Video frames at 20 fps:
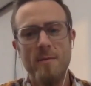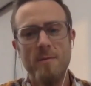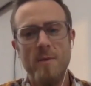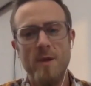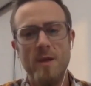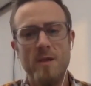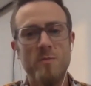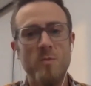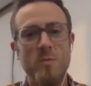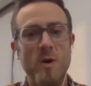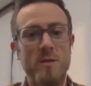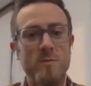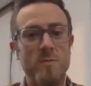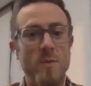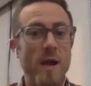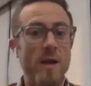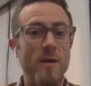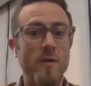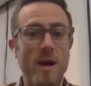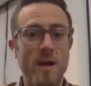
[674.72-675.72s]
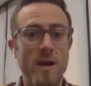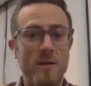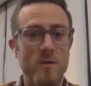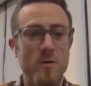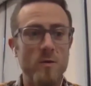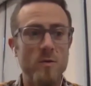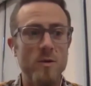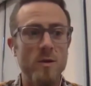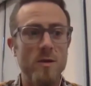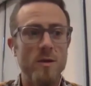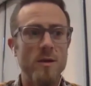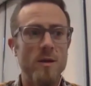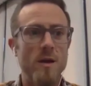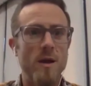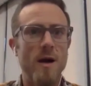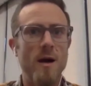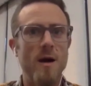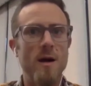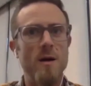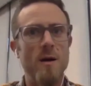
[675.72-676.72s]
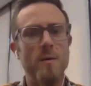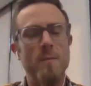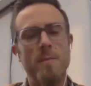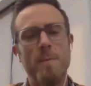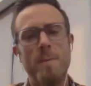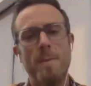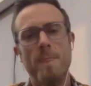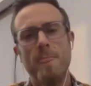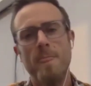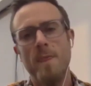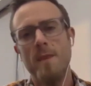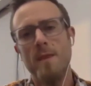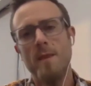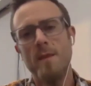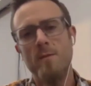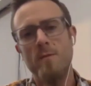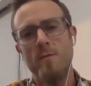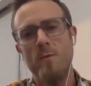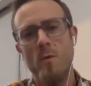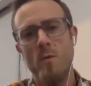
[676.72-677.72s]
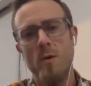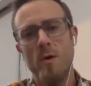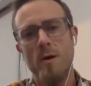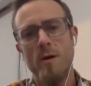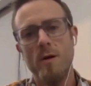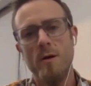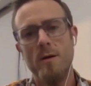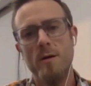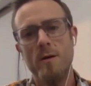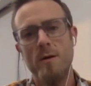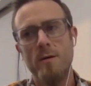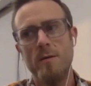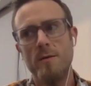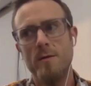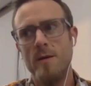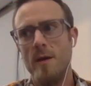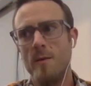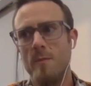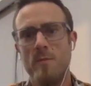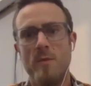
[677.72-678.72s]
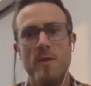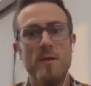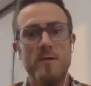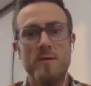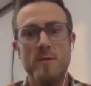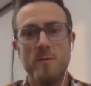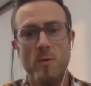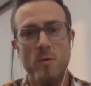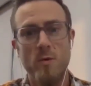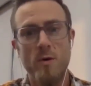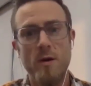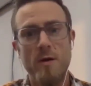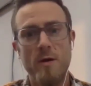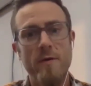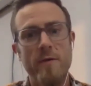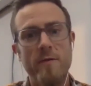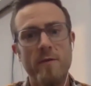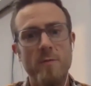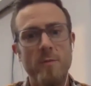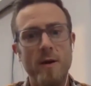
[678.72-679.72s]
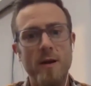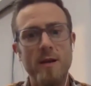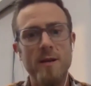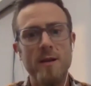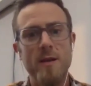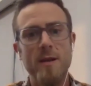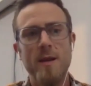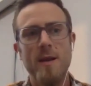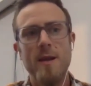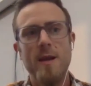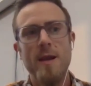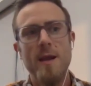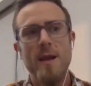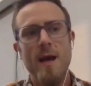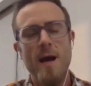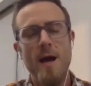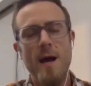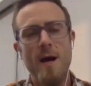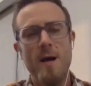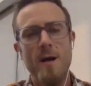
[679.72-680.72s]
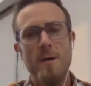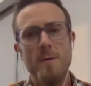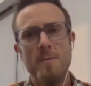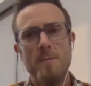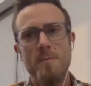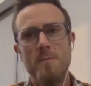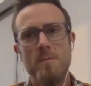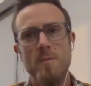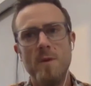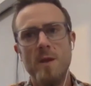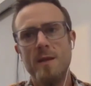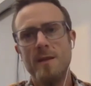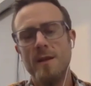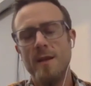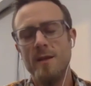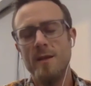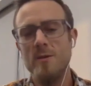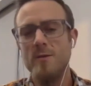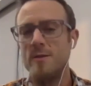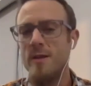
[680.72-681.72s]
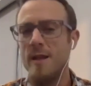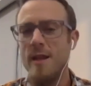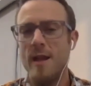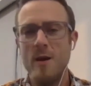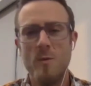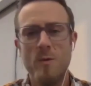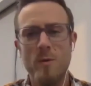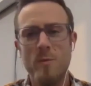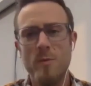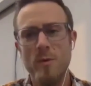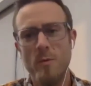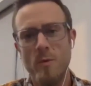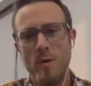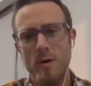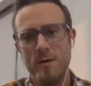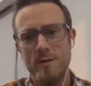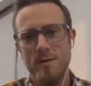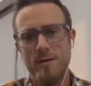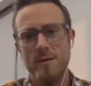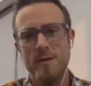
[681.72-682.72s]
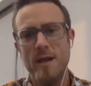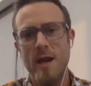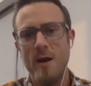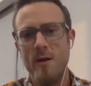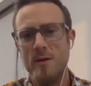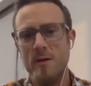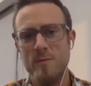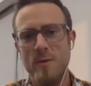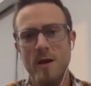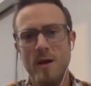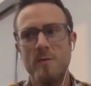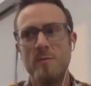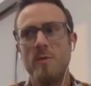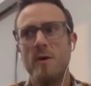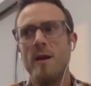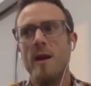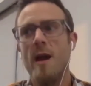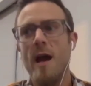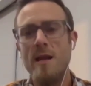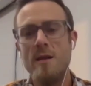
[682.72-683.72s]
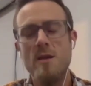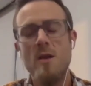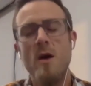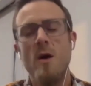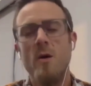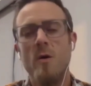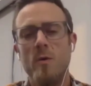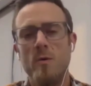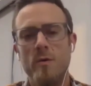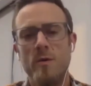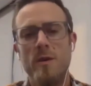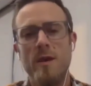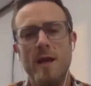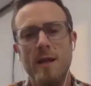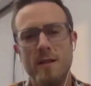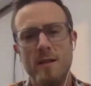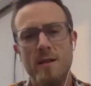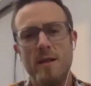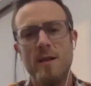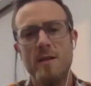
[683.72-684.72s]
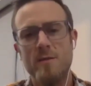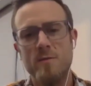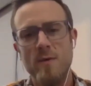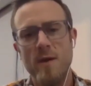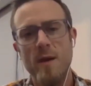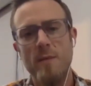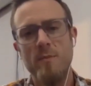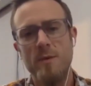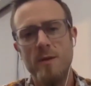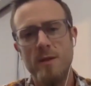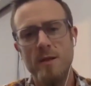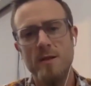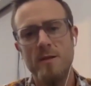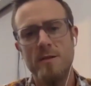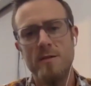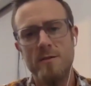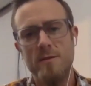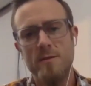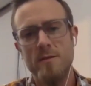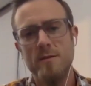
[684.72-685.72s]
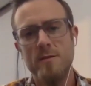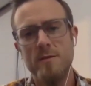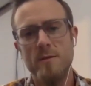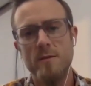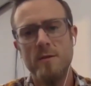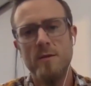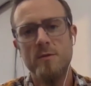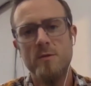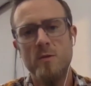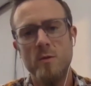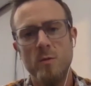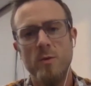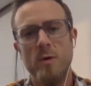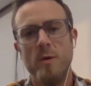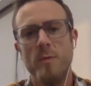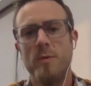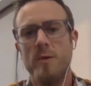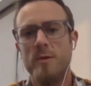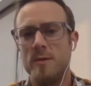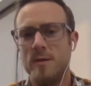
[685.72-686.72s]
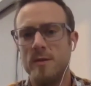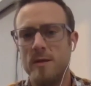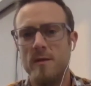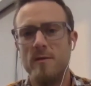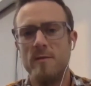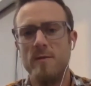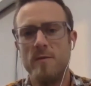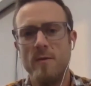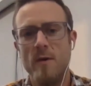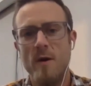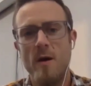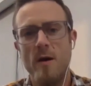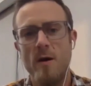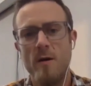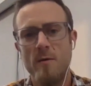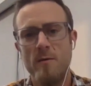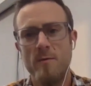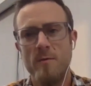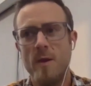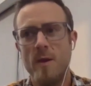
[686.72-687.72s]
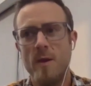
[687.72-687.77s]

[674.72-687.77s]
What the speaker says: express my gratitude for the support of everybody. And like you said, I don't want to put words in Kara's mouth, but I know that his family is super appreciative of